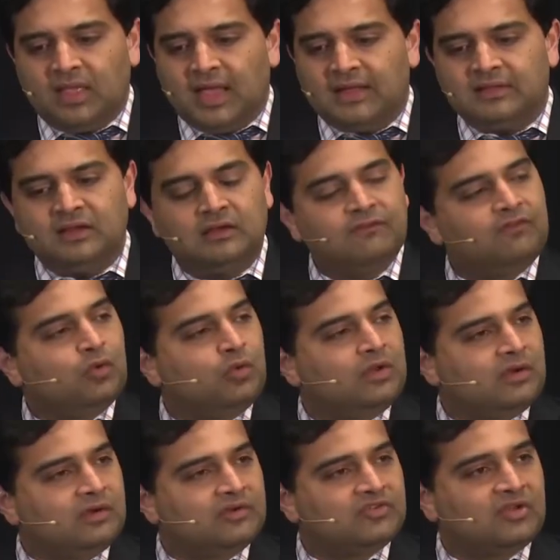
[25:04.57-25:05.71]
I think in a few
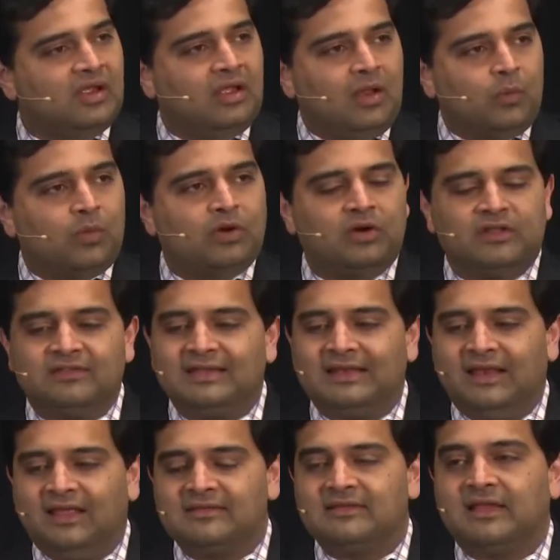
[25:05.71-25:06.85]
years, we're going to see
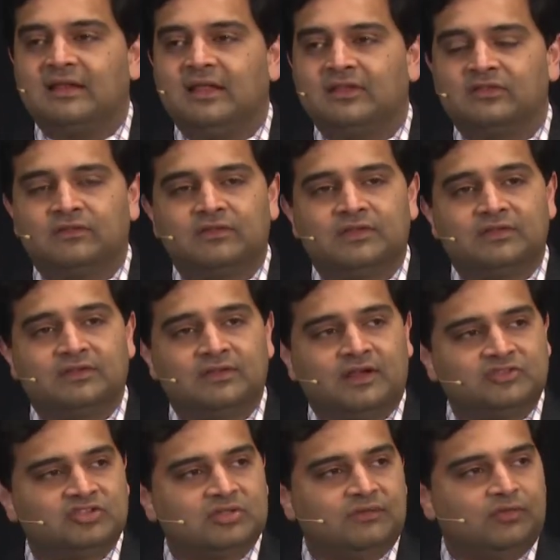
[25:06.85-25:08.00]
less and less of this
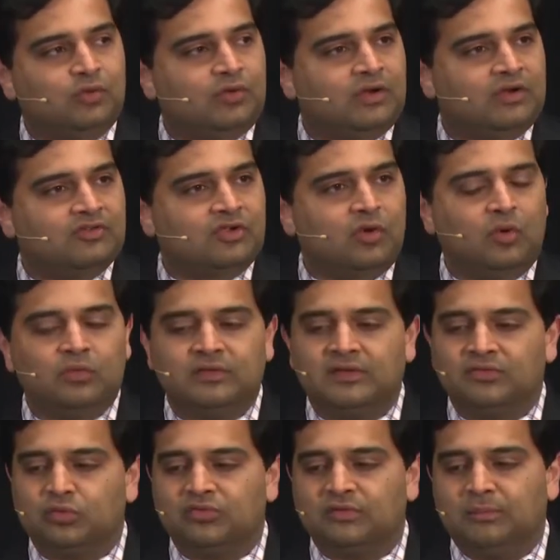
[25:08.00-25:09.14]
discussion. A few years ago,
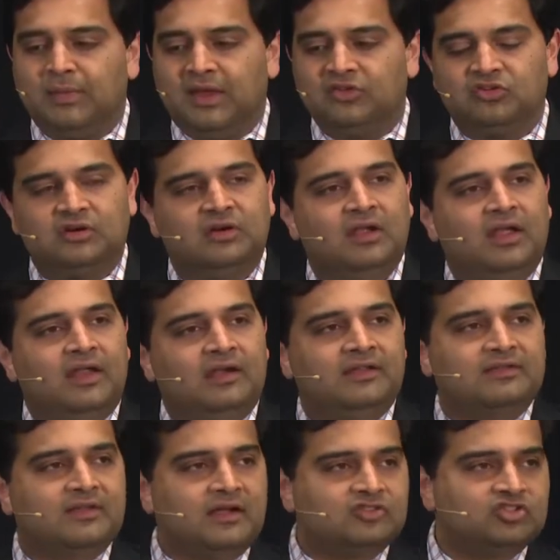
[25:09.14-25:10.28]
this was the major
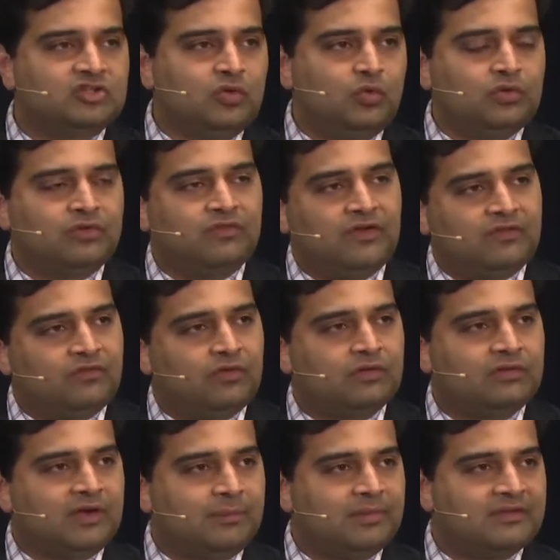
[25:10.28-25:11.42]
discussion who's fit for
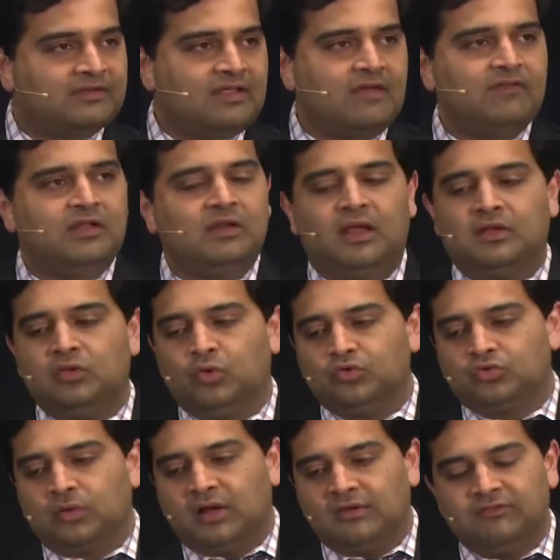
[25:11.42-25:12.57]
3 plus 7, and those
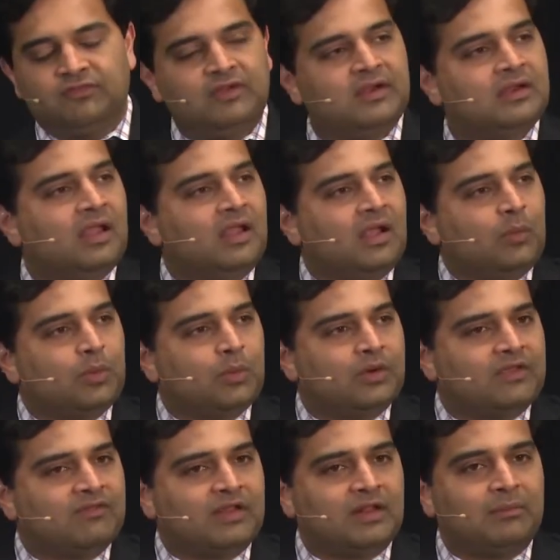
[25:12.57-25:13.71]
who are unfit, we were
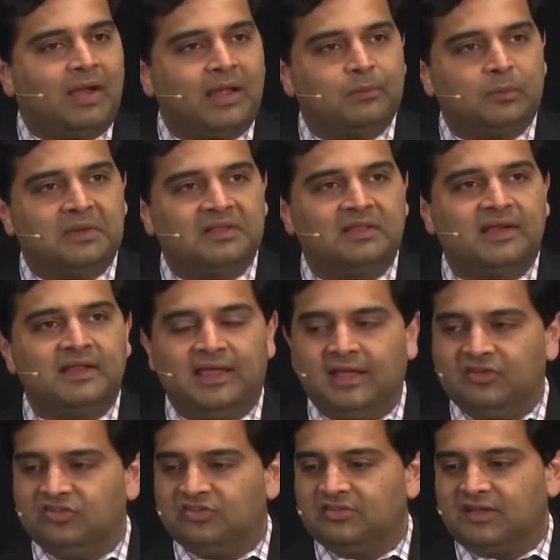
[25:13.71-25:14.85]
giving them hypomethylating
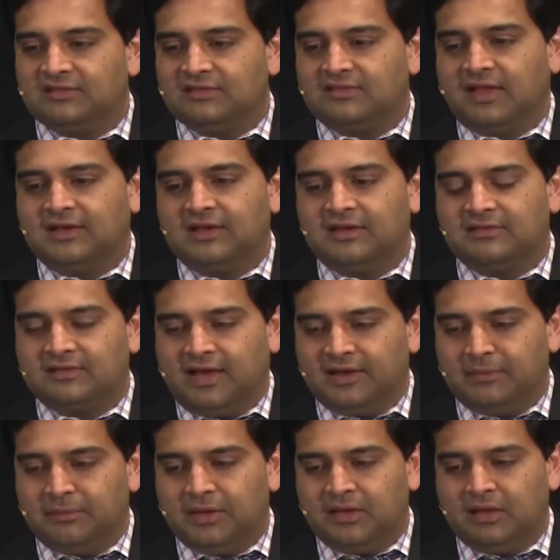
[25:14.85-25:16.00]
agents, azacitidine,
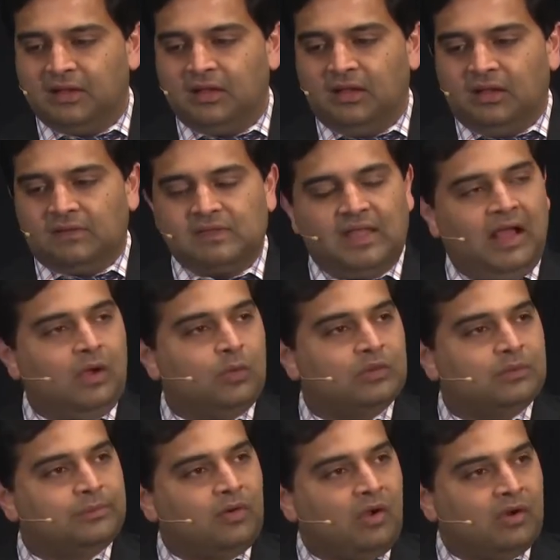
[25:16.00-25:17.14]
decitabine. Now, with
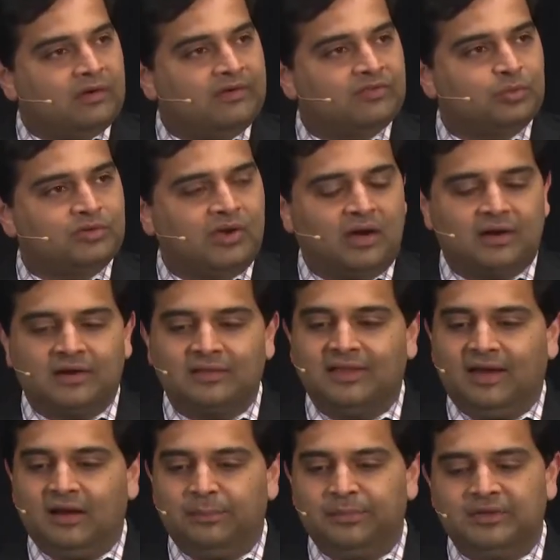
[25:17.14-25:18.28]
the progress with targeted
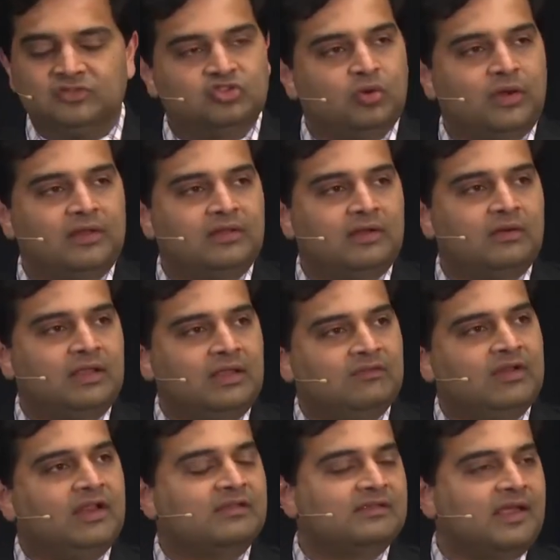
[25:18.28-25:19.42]
therapies showing that
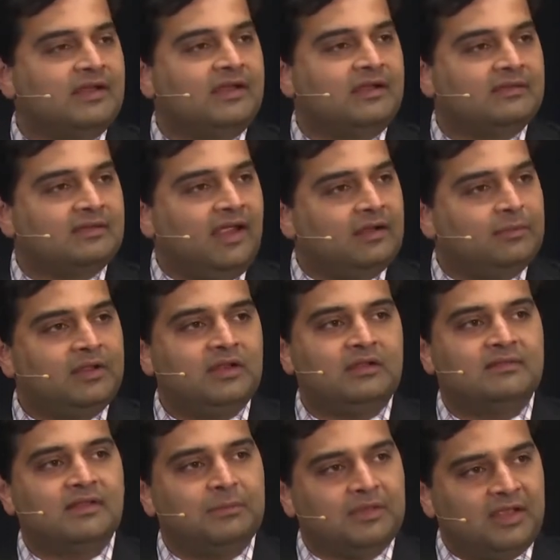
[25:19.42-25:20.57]
even azacitidine, decitabine in
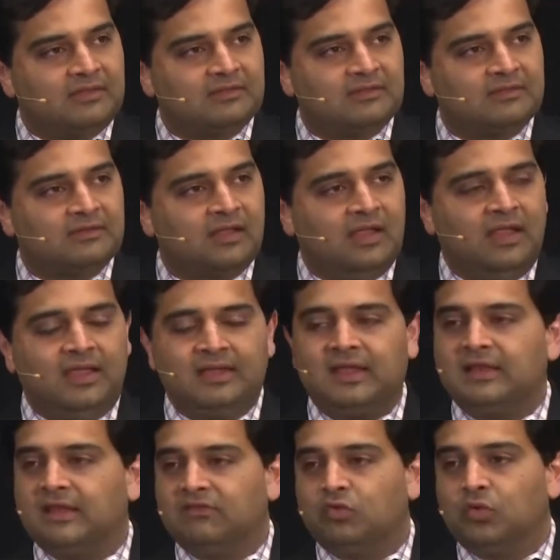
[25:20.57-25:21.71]
some cases
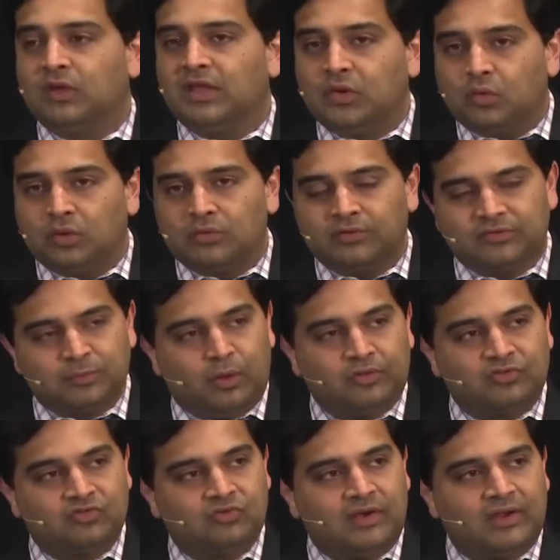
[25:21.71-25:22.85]
can give you equal
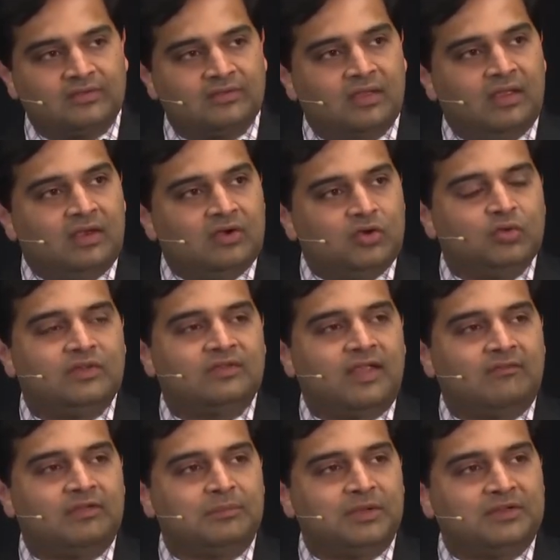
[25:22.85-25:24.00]
response rates to the
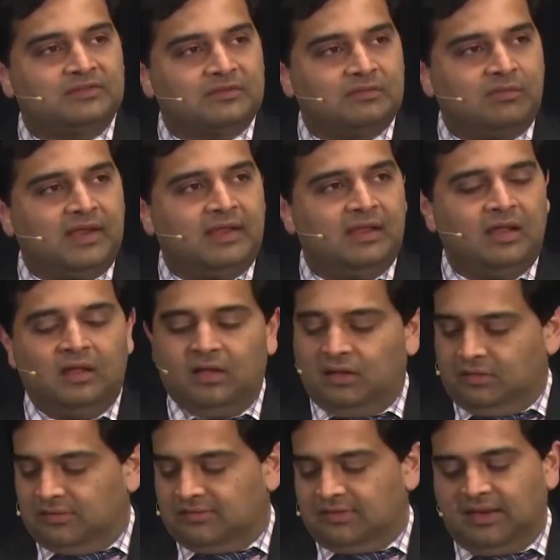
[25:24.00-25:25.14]
7 plus 3,
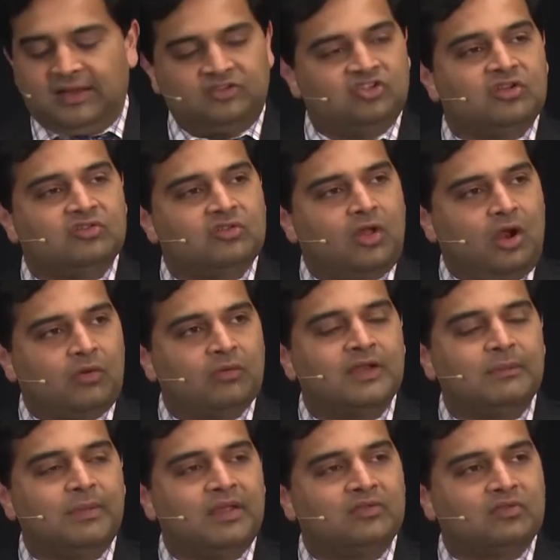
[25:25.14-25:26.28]
the selection is not
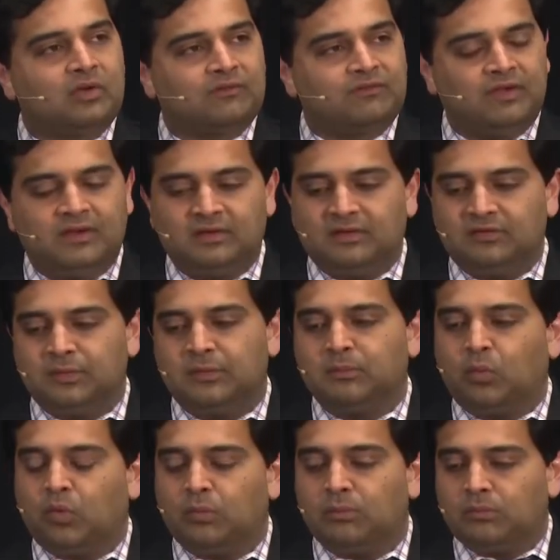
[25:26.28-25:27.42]
really based on fitness, but
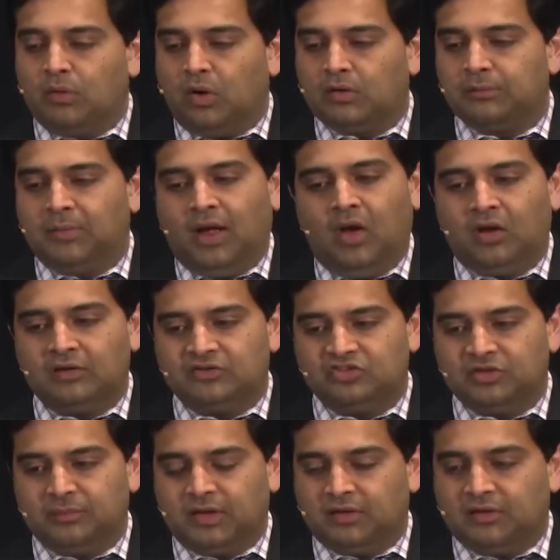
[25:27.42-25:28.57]
more on
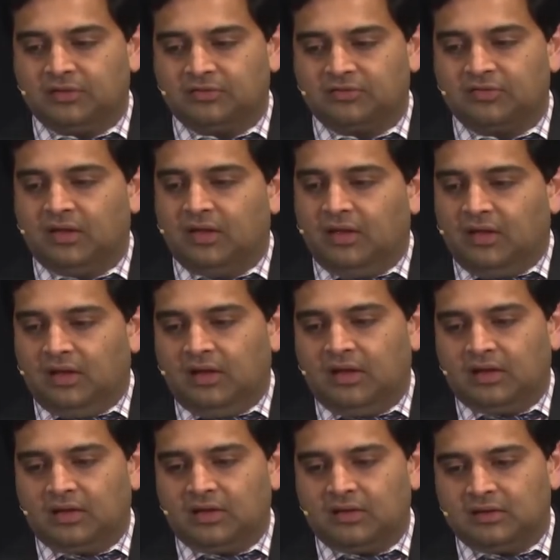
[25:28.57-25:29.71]
biology because
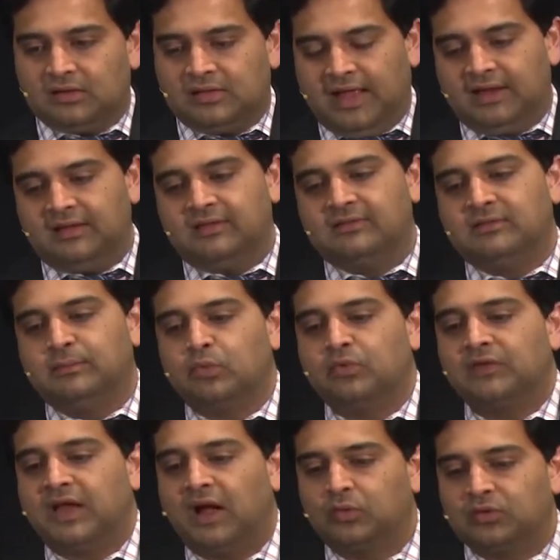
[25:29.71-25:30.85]
uh, that is
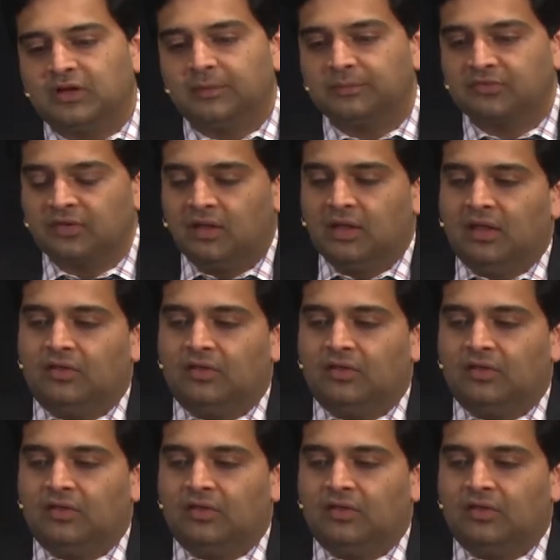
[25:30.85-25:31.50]
improving outcomes.